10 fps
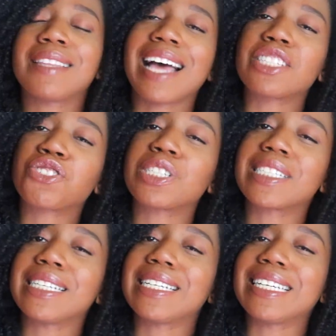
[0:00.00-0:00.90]
And that's
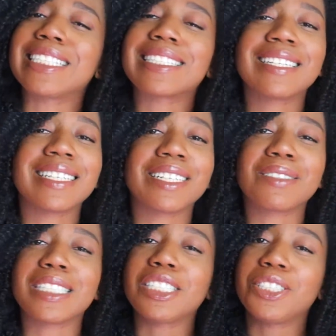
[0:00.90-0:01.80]
just it, he's
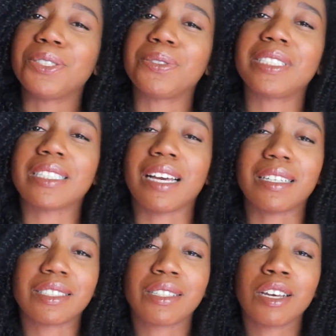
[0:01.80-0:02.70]
clearly using
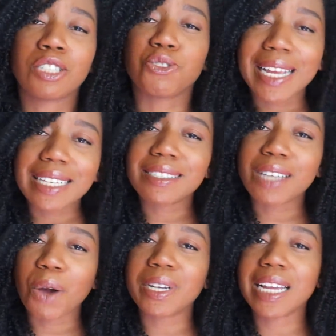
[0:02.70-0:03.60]
us. Drake is
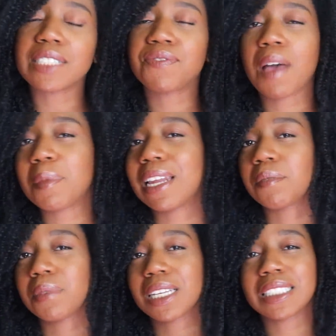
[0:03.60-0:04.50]
coded as
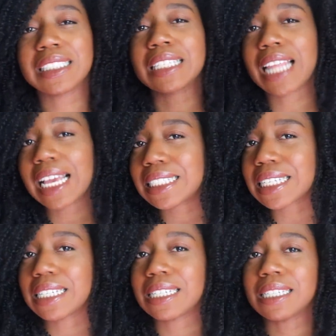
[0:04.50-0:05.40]
effeminate because he's
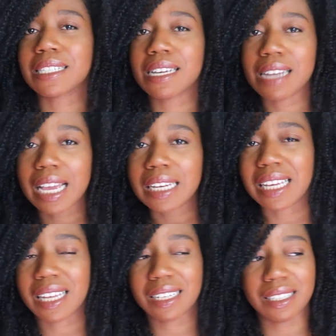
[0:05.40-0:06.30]
light-skinned, he's
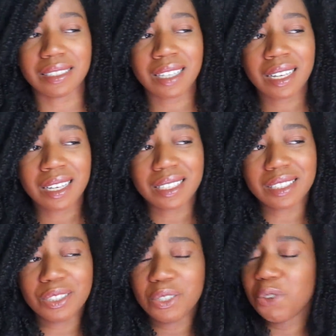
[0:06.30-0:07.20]
Canadian, he
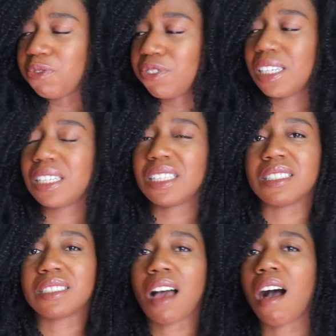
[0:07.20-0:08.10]
is goofy
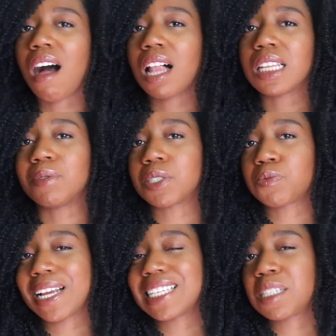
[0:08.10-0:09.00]
and tall, he
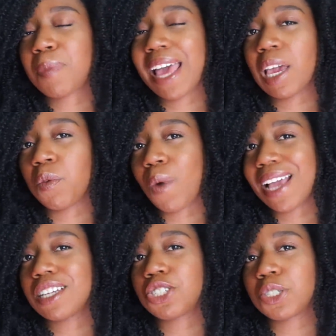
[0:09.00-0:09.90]
was raised by a
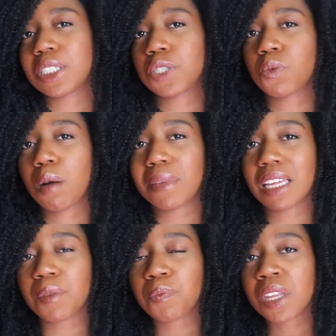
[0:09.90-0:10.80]
white Jewish
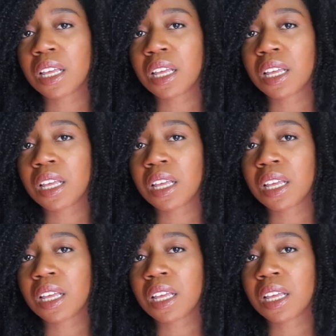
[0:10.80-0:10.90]
woman.